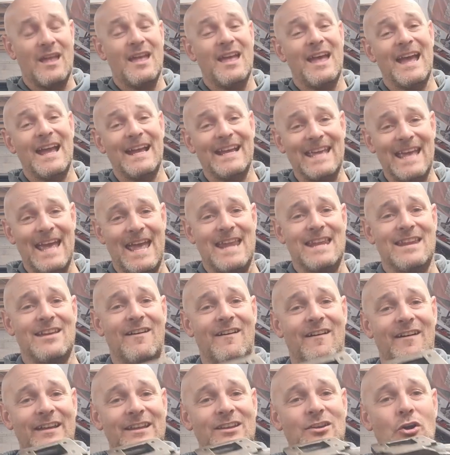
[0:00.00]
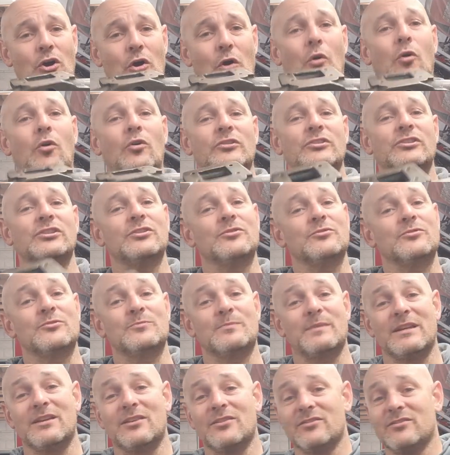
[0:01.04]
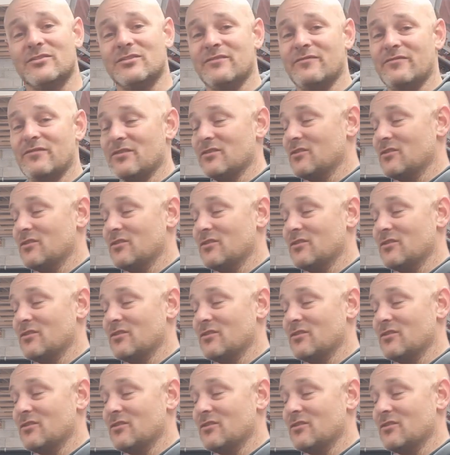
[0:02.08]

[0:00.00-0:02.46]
Again, I can't use, because of the